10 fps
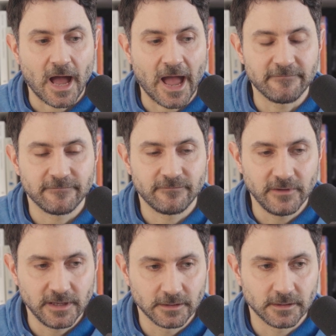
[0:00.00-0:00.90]
I
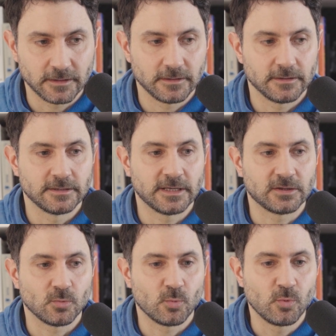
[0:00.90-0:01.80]
feel
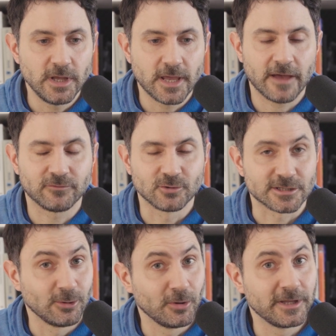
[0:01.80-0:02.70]
that we have to
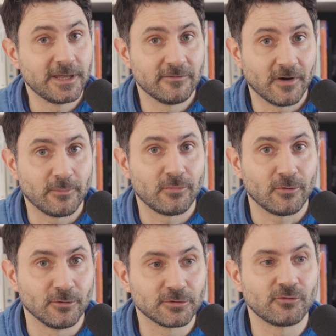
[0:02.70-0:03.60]
slowly give up
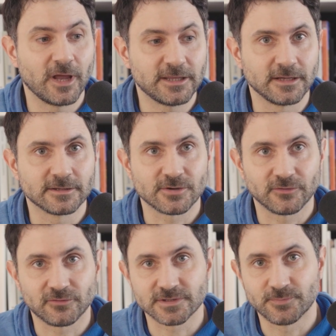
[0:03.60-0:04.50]
on creating
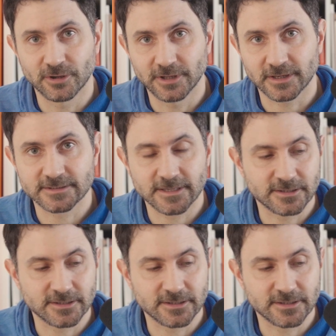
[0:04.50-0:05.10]
software products.